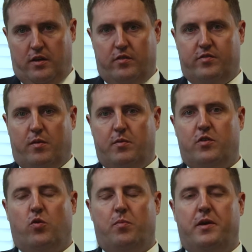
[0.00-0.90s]
Your summon
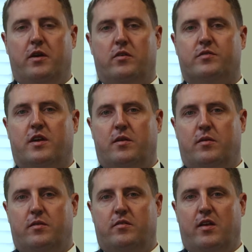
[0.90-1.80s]
to appear is going
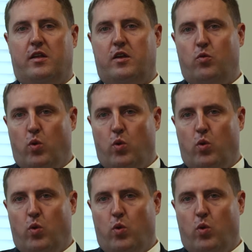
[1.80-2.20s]
to tell you